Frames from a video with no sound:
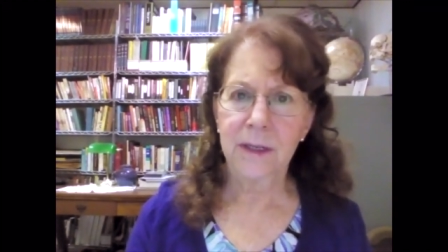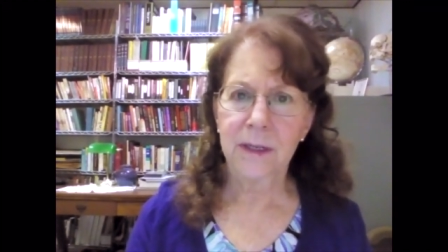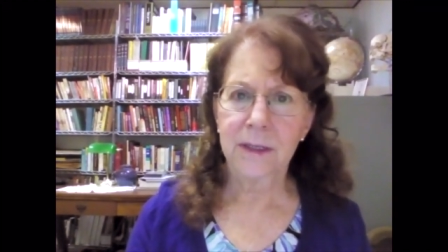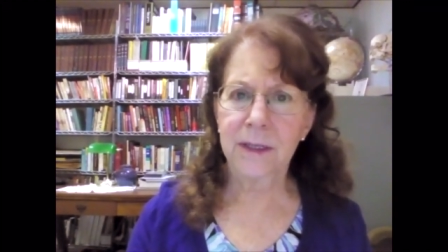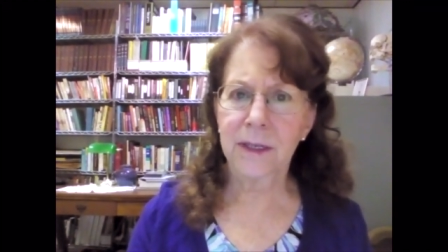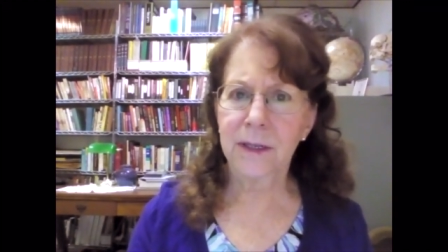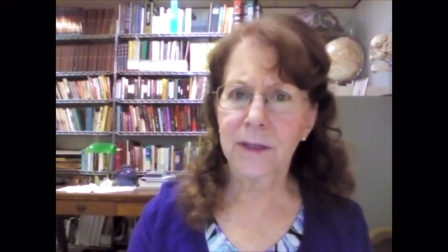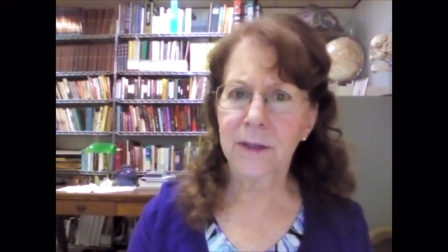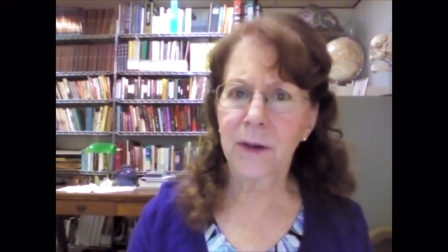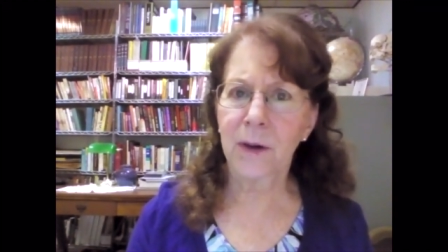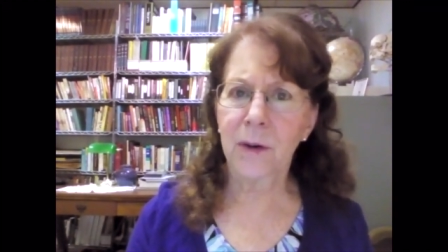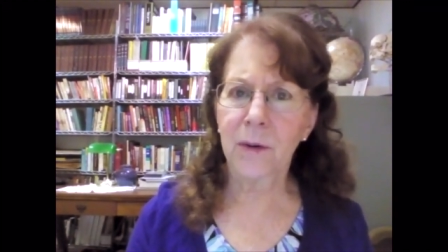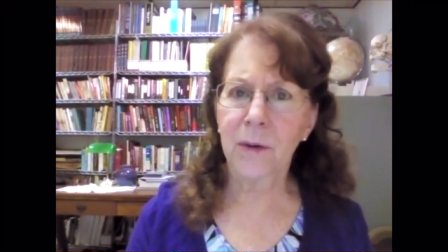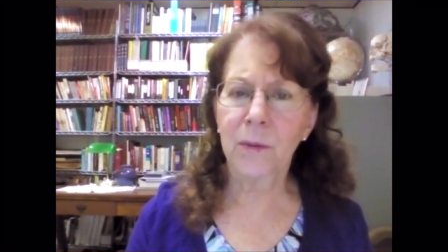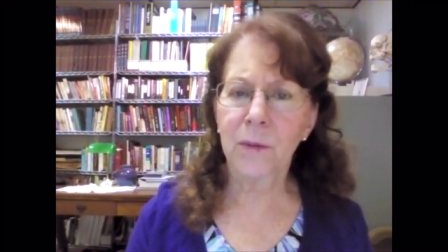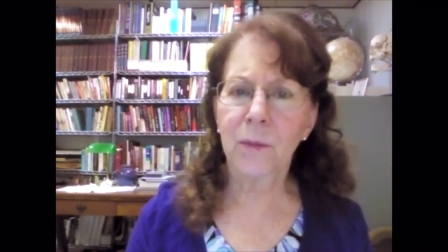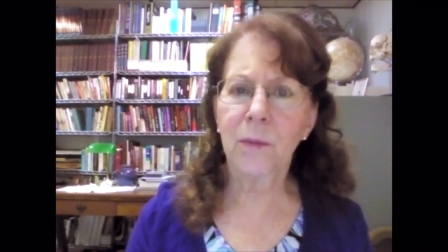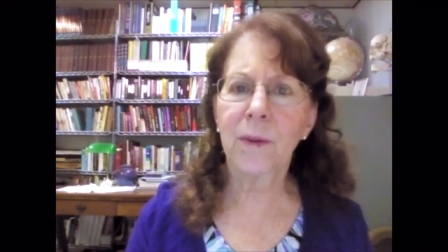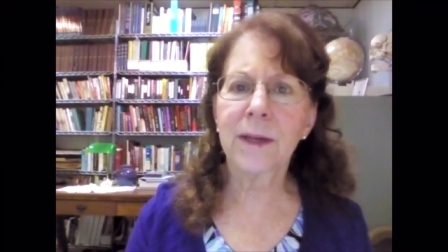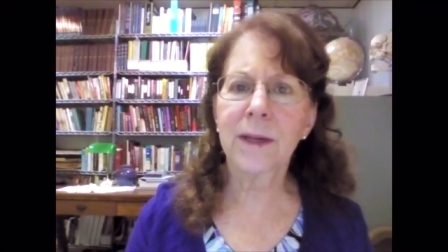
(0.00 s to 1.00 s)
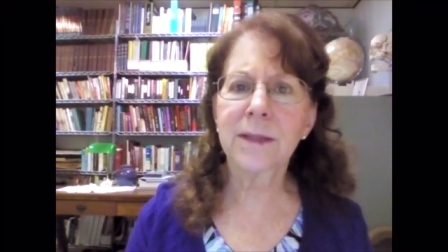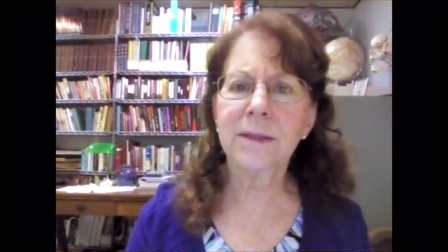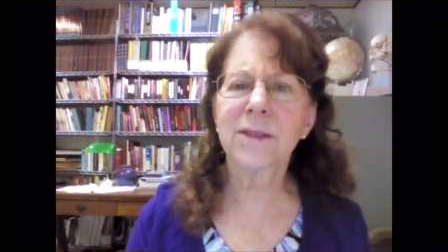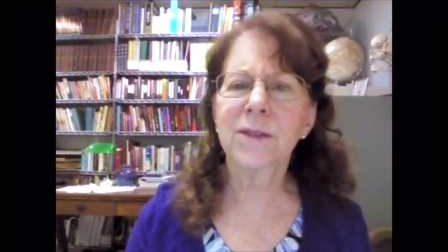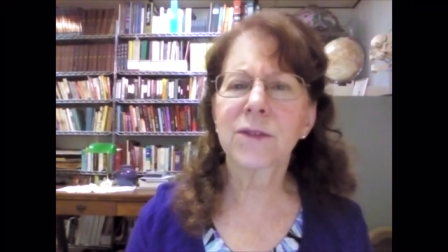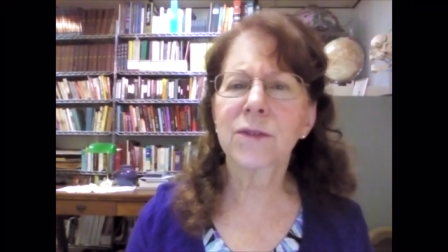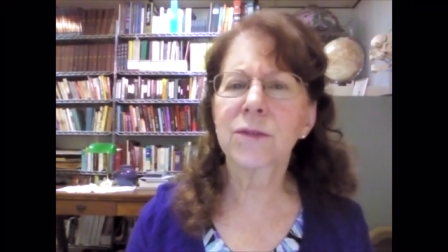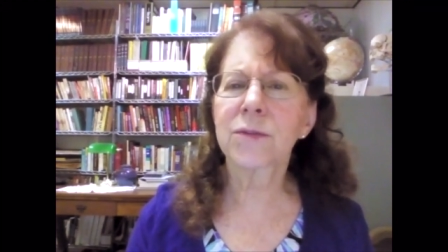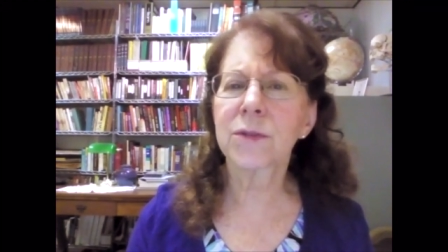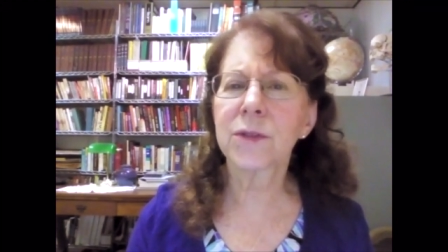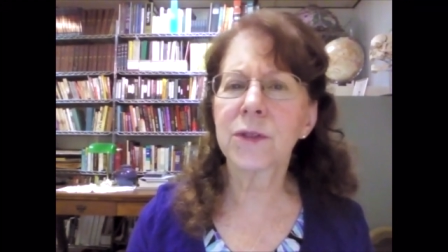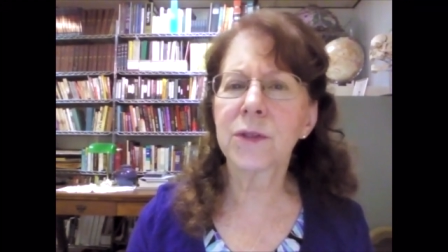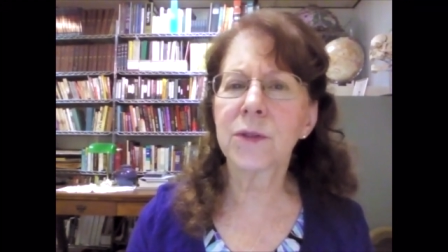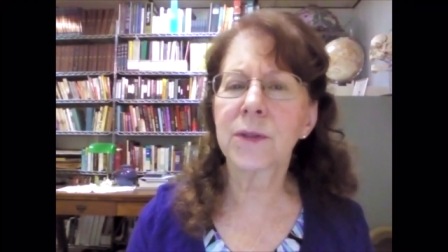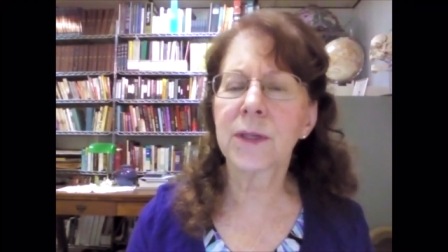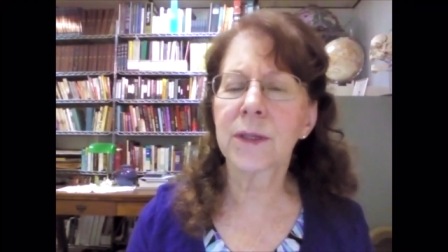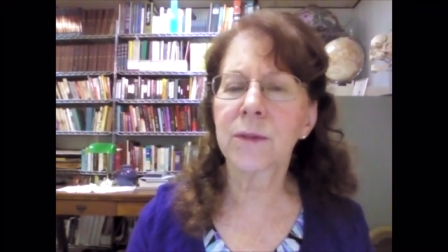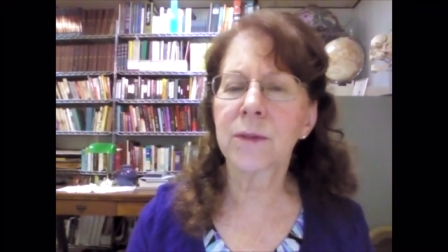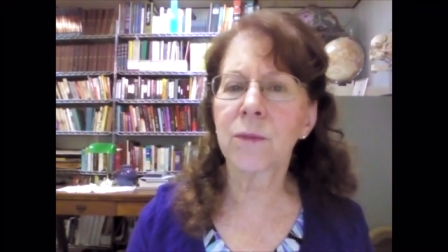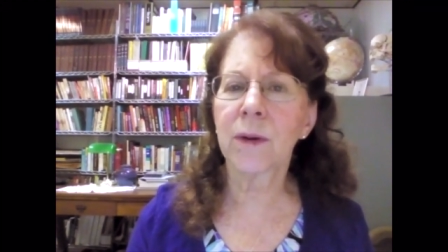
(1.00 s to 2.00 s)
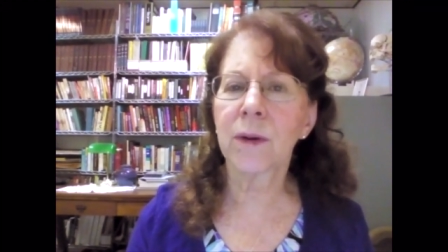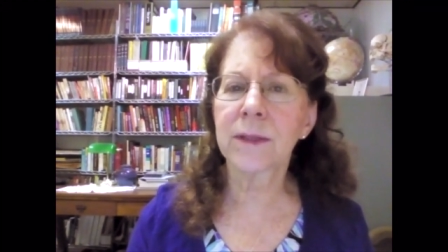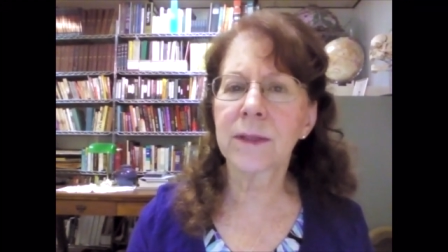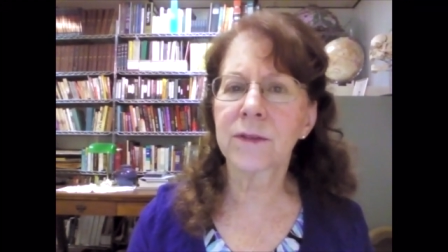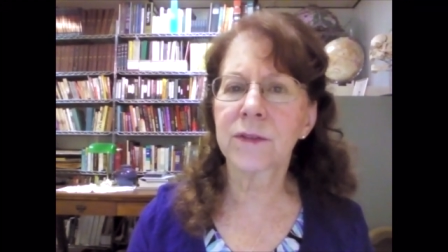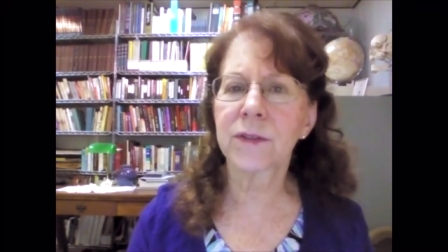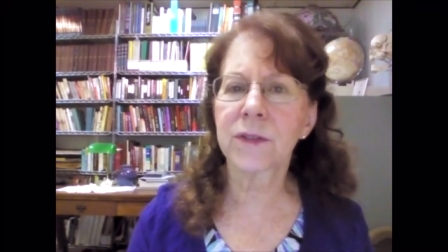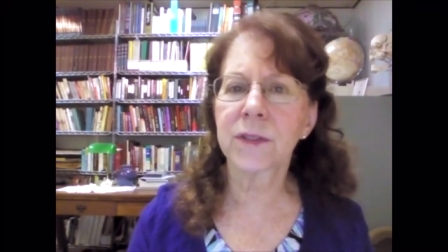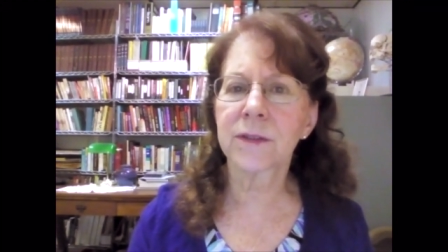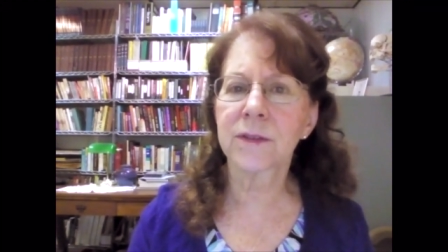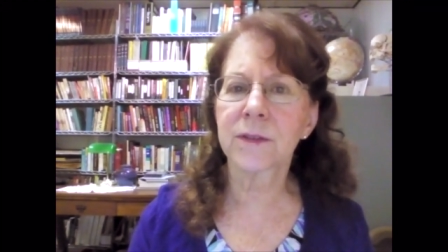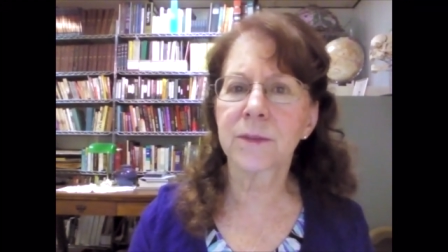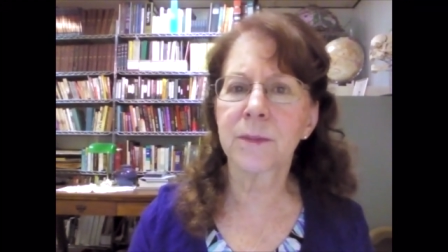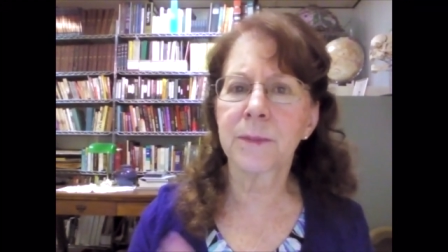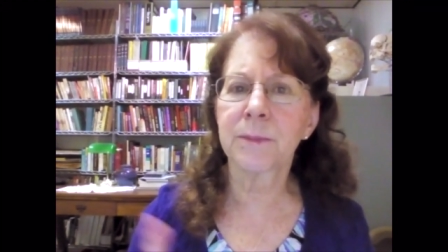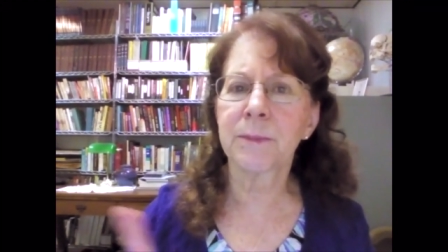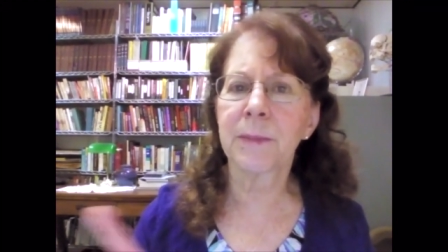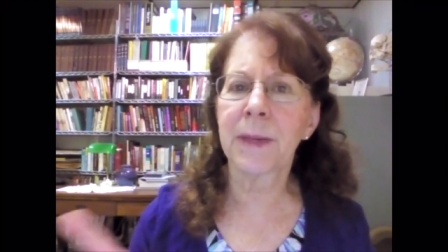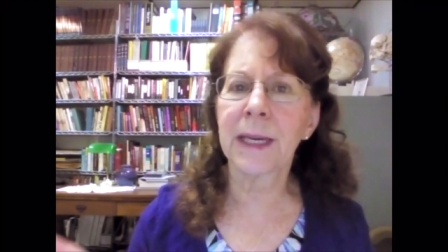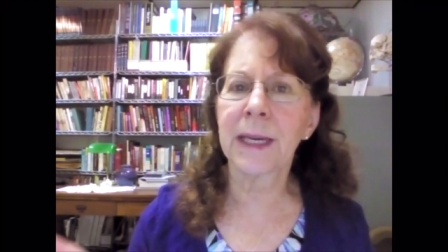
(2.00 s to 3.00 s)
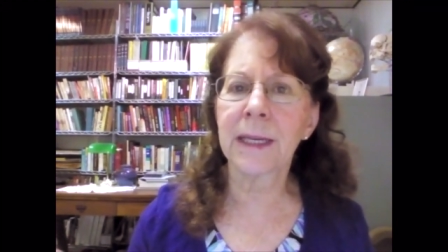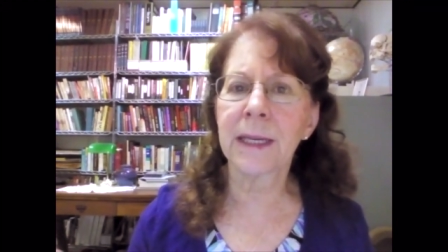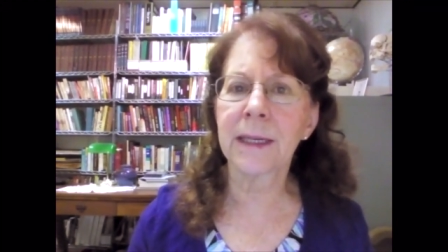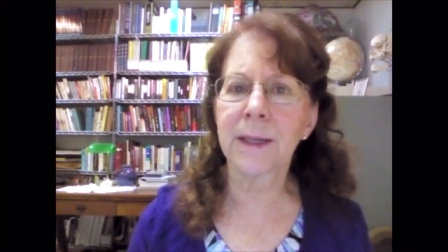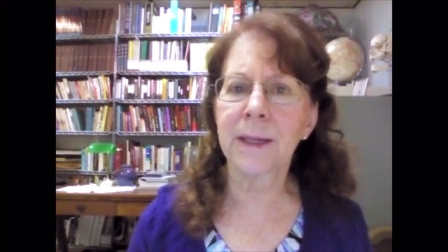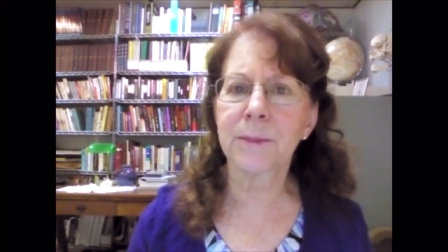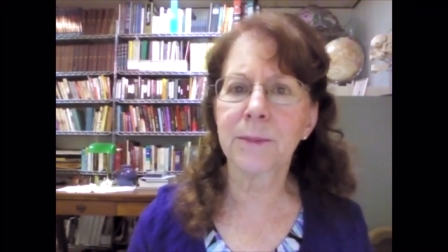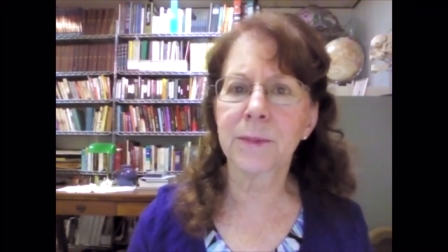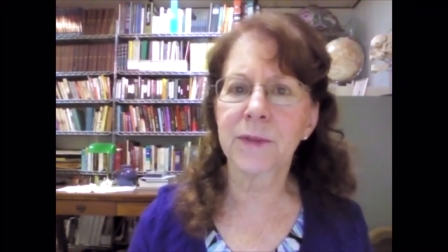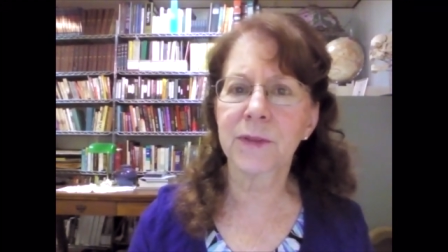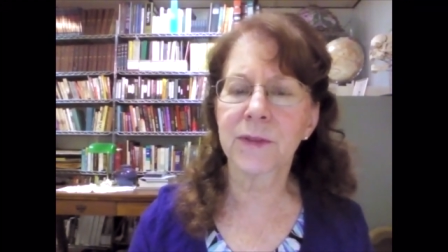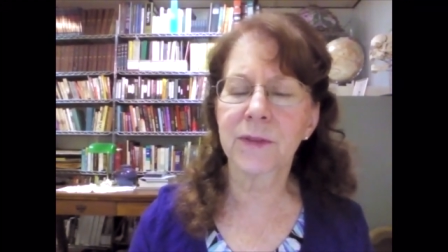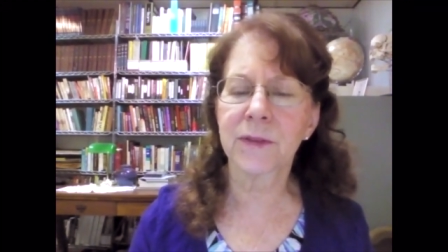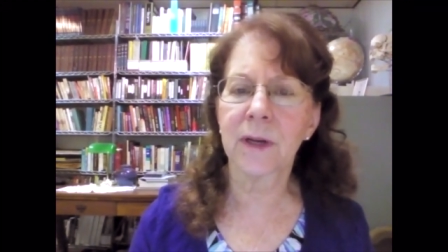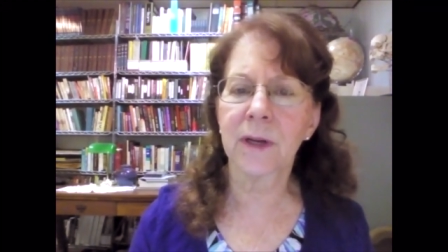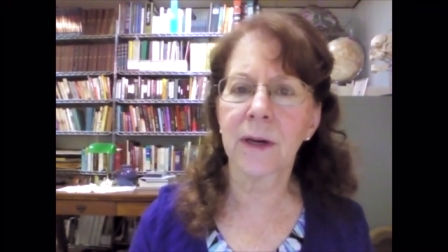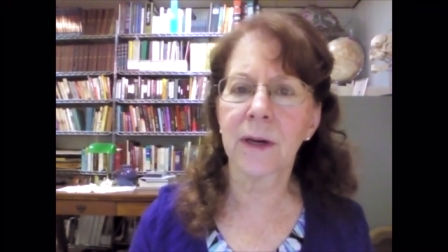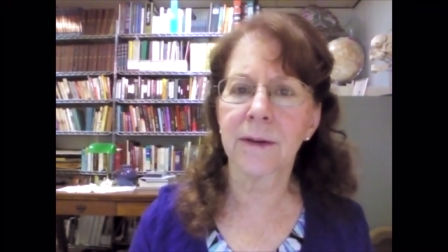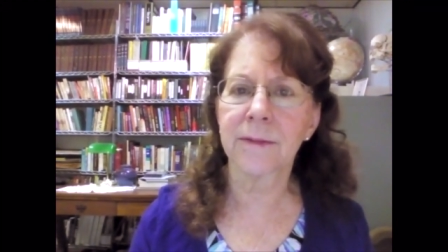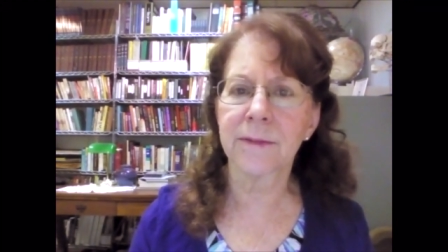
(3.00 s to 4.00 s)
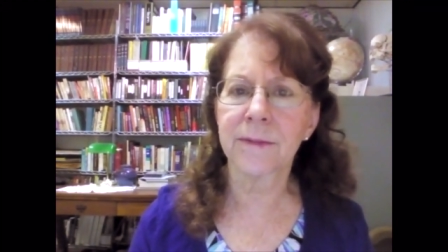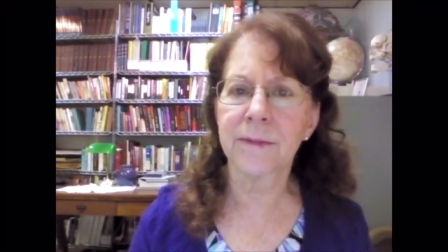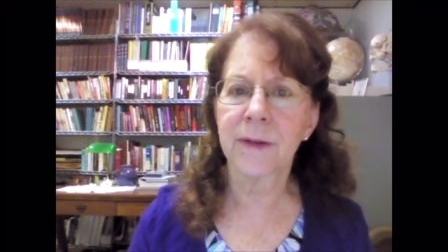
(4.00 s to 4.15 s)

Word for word: you know what's true and what's just made up stuff